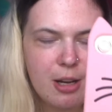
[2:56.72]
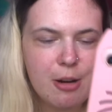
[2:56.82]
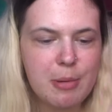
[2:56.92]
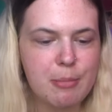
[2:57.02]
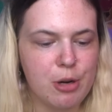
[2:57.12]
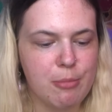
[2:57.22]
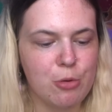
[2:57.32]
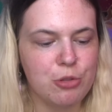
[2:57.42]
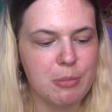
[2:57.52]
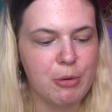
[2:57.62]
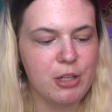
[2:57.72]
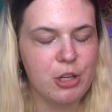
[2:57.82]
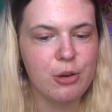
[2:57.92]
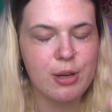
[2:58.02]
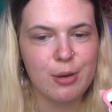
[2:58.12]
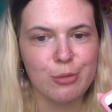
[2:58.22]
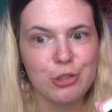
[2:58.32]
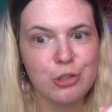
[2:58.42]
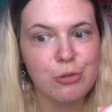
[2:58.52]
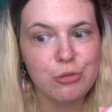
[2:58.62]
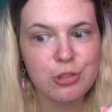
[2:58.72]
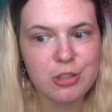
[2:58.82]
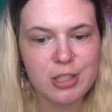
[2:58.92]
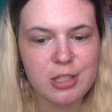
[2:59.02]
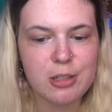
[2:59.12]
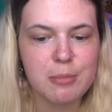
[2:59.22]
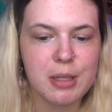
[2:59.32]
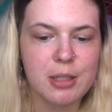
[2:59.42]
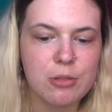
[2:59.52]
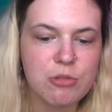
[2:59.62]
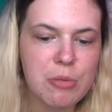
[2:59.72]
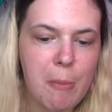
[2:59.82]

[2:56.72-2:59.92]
I remember I bought it brand new. It was £299